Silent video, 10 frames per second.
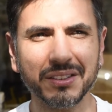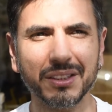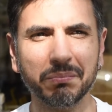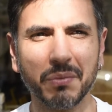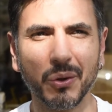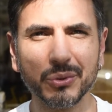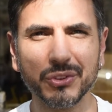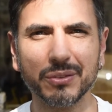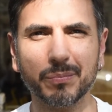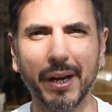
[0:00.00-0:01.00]
the
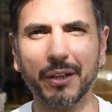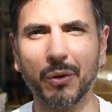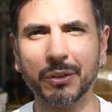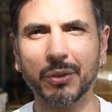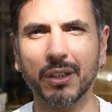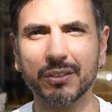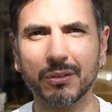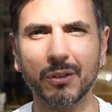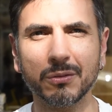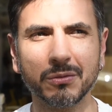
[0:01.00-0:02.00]
most by going to
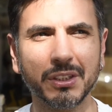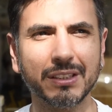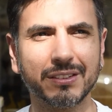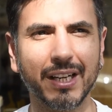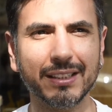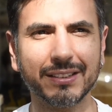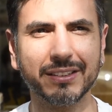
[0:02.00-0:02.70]
HustleCon is that